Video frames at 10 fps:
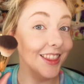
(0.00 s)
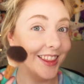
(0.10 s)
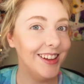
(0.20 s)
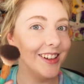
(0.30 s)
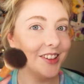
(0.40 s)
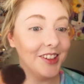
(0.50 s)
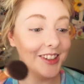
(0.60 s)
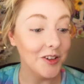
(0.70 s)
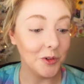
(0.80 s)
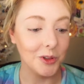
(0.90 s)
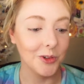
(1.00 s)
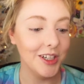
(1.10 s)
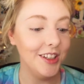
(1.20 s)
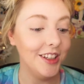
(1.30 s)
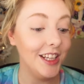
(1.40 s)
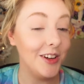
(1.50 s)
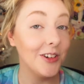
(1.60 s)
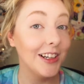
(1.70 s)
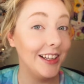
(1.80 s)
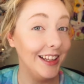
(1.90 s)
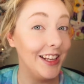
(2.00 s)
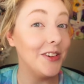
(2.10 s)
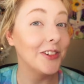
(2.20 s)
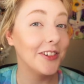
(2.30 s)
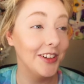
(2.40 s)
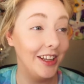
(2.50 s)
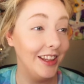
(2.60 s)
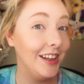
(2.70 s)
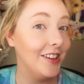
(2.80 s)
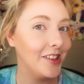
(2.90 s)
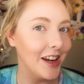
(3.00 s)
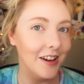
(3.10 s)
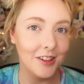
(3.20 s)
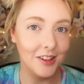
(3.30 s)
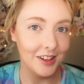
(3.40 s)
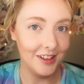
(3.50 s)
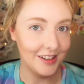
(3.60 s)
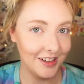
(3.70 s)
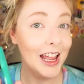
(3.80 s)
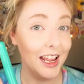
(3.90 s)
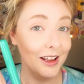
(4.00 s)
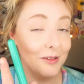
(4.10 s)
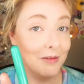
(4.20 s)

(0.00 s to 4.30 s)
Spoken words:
This really, really, really disguises it. Hey,